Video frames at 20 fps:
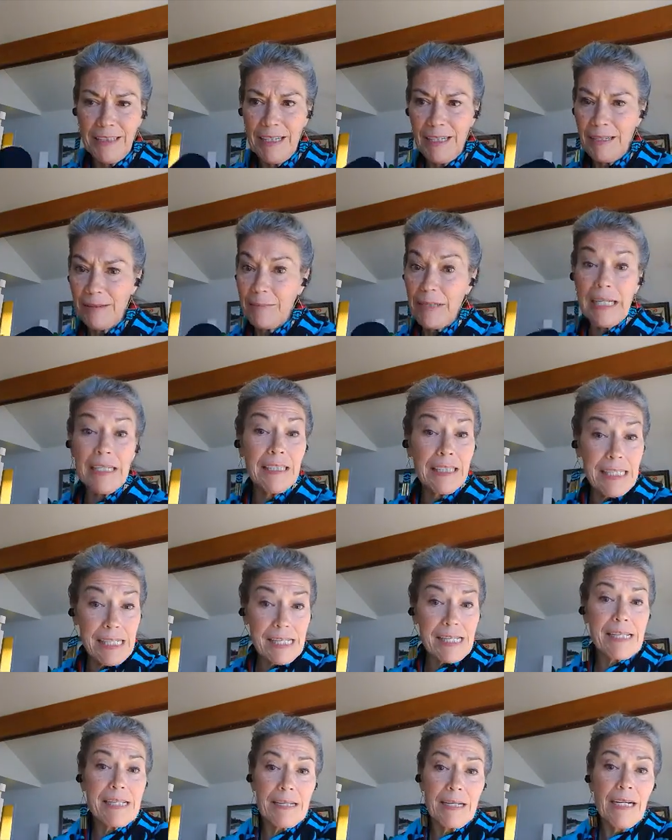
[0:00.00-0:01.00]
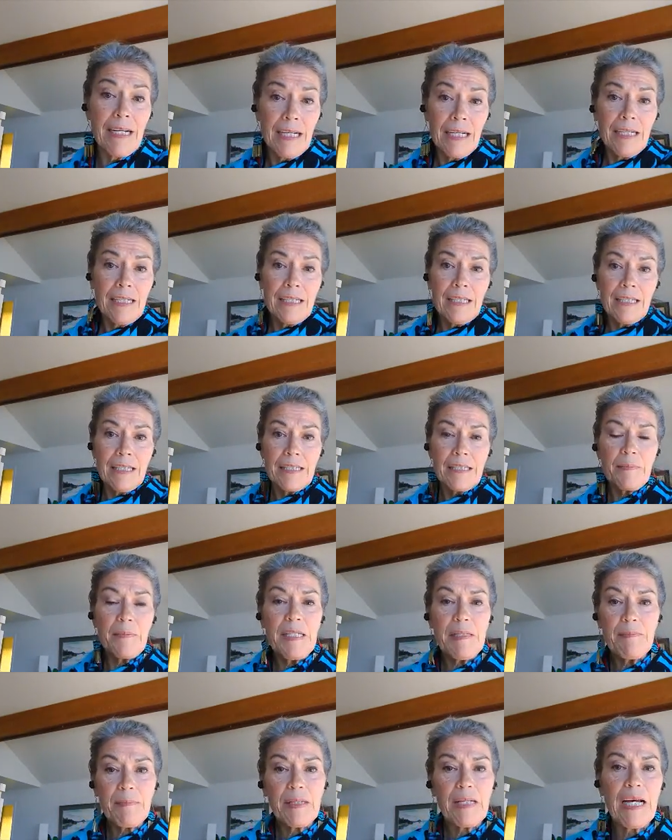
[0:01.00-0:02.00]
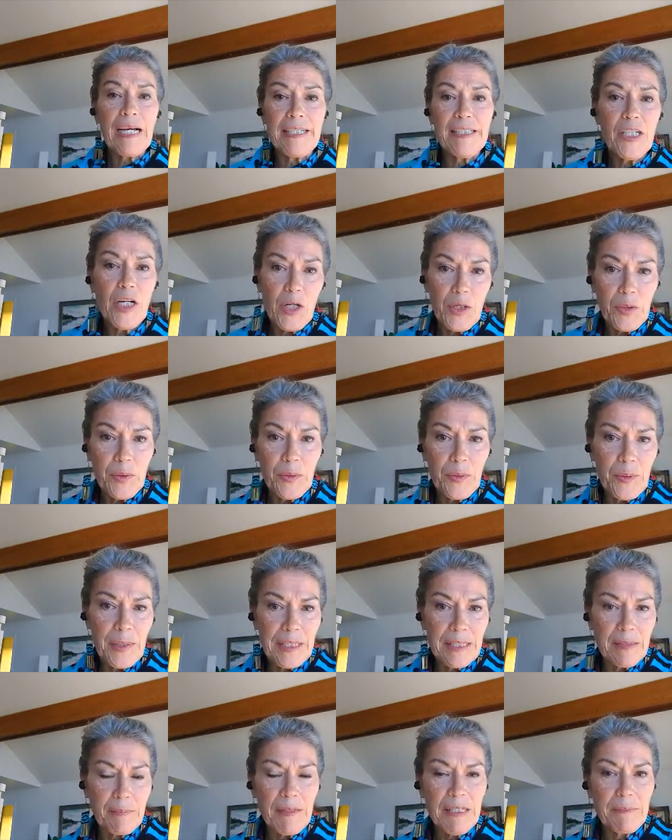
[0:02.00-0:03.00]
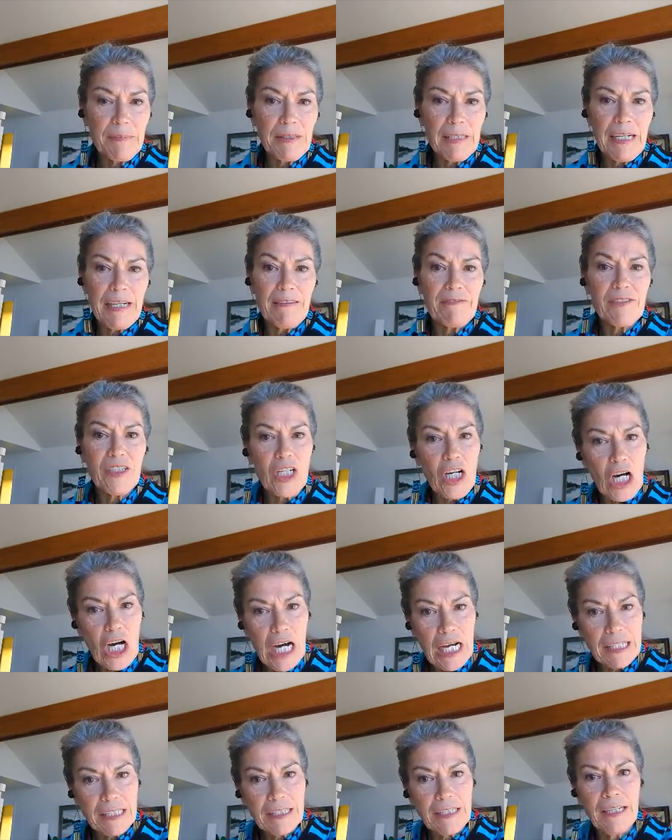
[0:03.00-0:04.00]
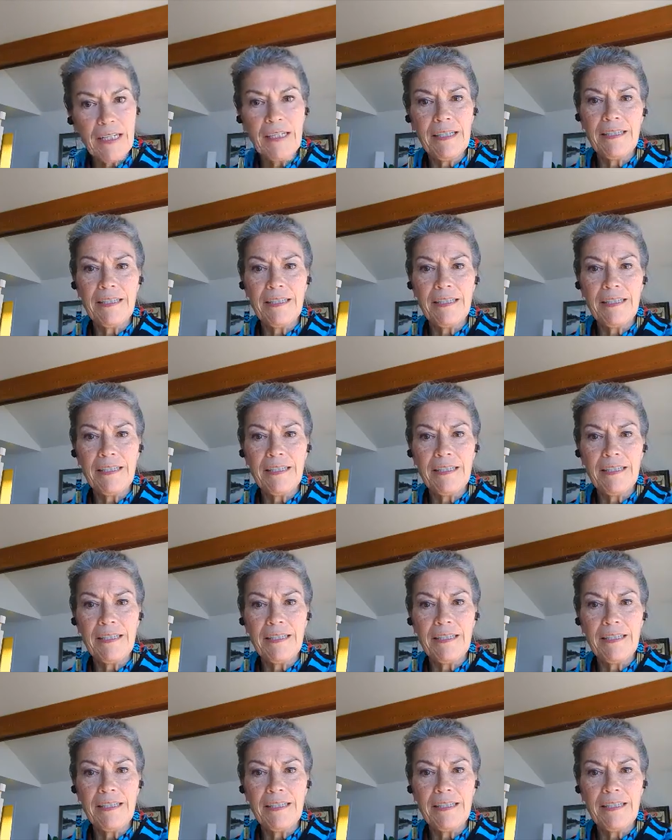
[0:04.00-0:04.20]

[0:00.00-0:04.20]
at least the people I know and the people I have taught.